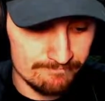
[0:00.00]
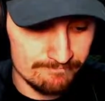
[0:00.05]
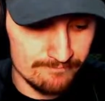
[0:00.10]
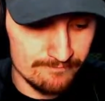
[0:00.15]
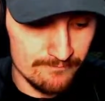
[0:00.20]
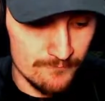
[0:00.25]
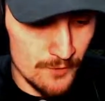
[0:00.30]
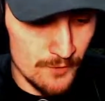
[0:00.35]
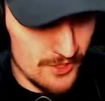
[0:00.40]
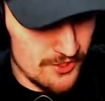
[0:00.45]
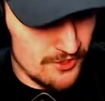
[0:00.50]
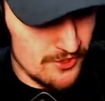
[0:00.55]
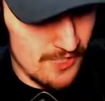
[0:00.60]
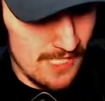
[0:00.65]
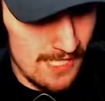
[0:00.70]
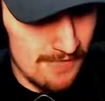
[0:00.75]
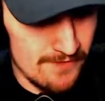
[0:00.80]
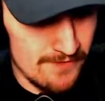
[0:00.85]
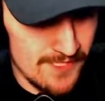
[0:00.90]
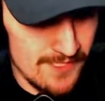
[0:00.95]
which
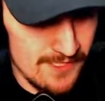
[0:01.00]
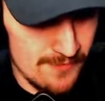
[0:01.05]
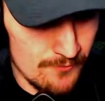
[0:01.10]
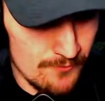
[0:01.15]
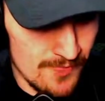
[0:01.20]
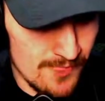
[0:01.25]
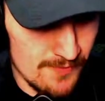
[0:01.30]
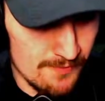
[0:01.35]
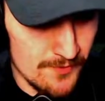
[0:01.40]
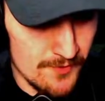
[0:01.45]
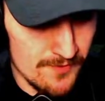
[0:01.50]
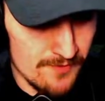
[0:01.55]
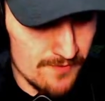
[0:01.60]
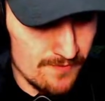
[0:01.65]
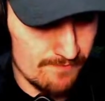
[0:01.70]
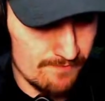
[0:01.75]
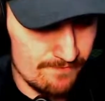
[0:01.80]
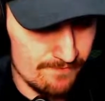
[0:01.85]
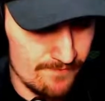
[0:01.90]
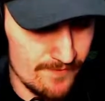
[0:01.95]
obviously one of
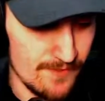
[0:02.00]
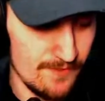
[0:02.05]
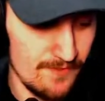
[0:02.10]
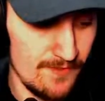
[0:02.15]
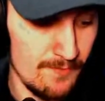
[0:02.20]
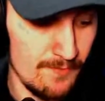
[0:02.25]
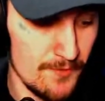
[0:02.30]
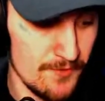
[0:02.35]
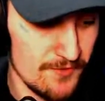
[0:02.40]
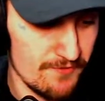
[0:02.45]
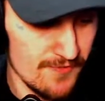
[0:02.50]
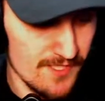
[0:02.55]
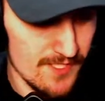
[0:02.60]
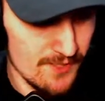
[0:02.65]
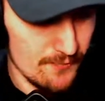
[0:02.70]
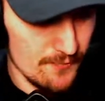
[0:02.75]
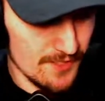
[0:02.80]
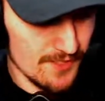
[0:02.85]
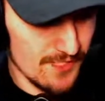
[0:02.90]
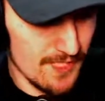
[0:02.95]
the most
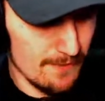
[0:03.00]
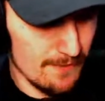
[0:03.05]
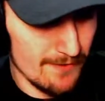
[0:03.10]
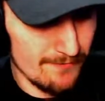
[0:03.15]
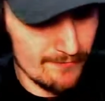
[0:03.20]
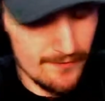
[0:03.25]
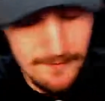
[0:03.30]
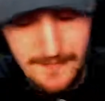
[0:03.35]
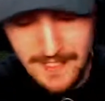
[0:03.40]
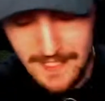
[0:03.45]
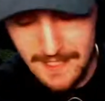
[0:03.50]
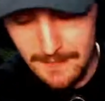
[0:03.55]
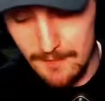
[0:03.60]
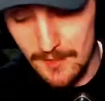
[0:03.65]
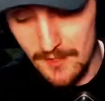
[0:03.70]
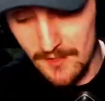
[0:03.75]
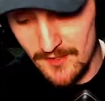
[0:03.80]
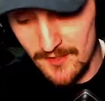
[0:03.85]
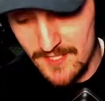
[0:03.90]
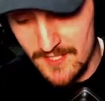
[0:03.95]
recent one coming from
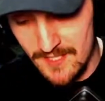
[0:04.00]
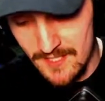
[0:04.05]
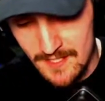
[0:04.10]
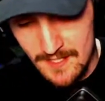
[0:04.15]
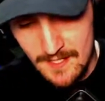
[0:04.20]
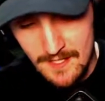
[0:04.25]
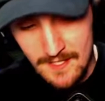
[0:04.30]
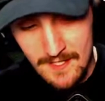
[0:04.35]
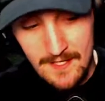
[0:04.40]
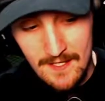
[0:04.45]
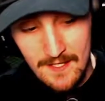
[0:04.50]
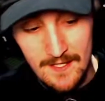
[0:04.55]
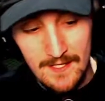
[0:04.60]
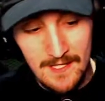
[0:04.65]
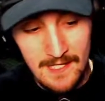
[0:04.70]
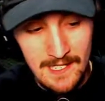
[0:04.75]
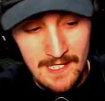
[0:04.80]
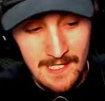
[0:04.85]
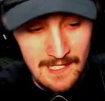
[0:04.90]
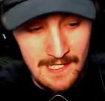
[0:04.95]
Nickmercs.
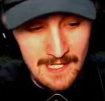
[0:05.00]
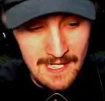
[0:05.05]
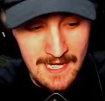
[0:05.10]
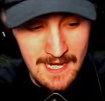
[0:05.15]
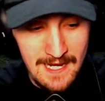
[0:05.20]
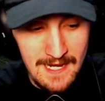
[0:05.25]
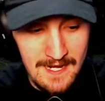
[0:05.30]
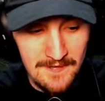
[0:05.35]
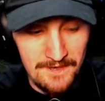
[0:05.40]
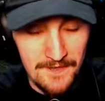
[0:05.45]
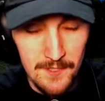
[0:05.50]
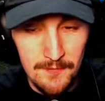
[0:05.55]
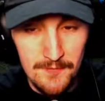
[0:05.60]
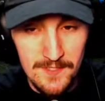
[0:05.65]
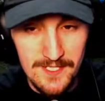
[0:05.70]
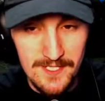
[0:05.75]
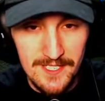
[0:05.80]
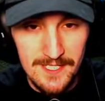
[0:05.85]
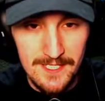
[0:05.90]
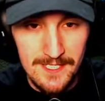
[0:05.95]
And there
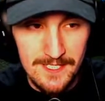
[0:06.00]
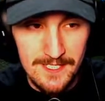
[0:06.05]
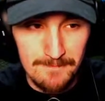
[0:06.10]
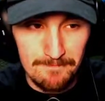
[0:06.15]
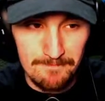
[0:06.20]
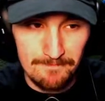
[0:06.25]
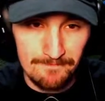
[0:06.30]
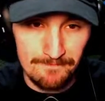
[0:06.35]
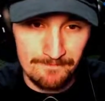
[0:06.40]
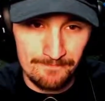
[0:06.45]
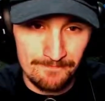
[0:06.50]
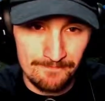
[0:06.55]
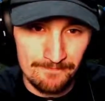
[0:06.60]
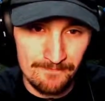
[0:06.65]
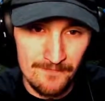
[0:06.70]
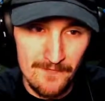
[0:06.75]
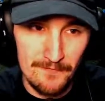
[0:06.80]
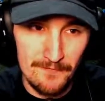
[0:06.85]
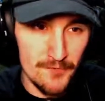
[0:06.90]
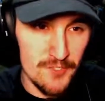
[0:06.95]
was this,
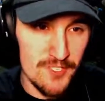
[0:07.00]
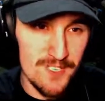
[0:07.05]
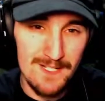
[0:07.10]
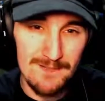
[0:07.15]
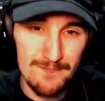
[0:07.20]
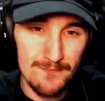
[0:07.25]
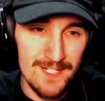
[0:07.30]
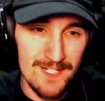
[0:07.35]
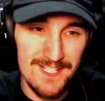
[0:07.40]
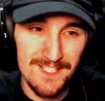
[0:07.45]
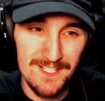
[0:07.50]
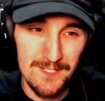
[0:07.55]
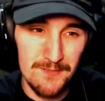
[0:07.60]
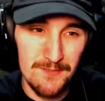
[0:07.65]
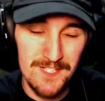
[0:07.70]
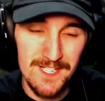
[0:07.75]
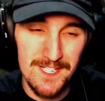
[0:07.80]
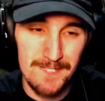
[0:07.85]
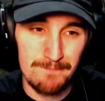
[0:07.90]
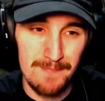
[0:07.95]
for some reason, there
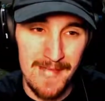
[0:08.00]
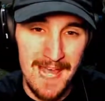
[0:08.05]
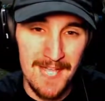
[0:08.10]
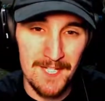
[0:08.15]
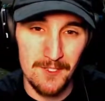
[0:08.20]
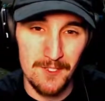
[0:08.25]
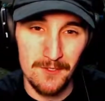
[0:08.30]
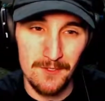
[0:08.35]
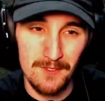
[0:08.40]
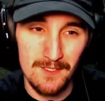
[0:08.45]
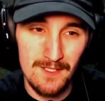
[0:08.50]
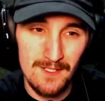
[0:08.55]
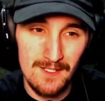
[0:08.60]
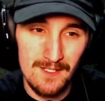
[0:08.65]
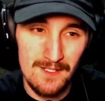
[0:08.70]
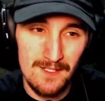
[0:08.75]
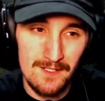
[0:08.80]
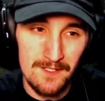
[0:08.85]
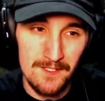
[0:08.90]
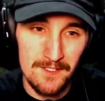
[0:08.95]
was this battle
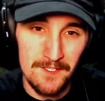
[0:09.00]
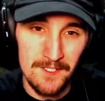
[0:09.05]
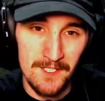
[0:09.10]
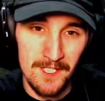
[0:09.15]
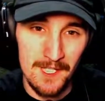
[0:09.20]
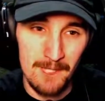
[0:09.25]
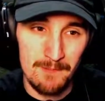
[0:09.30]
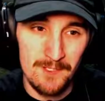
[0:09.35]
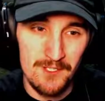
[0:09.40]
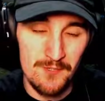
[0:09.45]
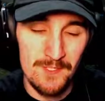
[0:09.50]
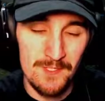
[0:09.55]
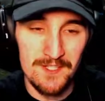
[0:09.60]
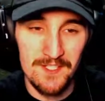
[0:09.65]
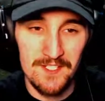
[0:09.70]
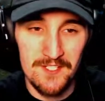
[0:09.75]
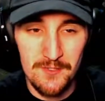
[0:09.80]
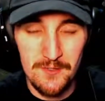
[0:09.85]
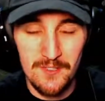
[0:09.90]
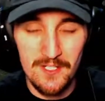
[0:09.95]
between
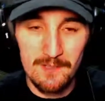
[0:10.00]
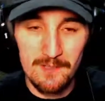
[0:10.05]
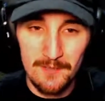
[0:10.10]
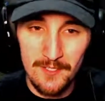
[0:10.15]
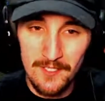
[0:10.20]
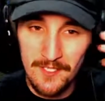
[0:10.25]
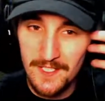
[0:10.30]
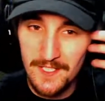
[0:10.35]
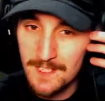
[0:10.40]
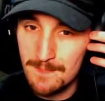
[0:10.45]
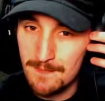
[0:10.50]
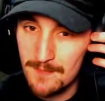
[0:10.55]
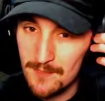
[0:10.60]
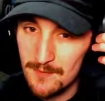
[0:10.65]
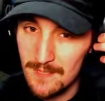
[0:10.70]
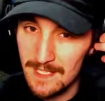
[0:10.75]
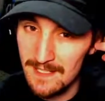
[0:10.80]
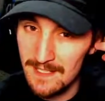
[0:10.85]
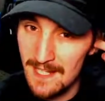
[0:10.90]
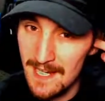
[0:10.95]
the two communities,
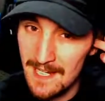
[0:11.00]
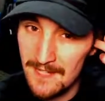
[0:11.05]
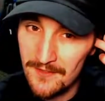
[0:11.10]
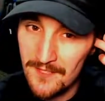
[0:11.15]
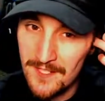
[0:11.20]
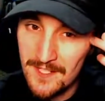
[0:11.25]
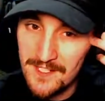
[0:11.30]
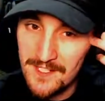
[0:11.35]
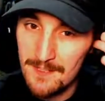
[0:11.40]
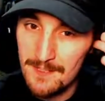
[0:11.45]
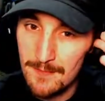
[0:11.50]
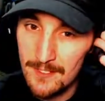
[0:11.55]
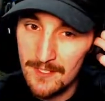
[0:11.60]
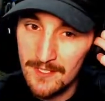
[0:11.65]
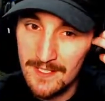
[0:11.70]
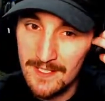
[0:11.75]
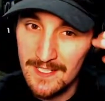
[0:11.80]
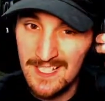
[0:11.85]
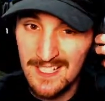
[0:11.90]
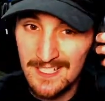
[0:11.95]
between EightThoughts
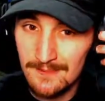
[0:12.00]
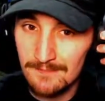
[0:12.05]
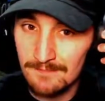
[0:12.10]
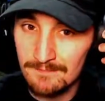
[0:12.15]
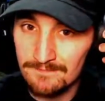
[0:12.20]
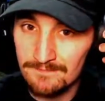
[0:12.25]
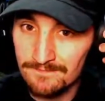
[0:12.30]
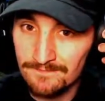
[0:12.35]
community and,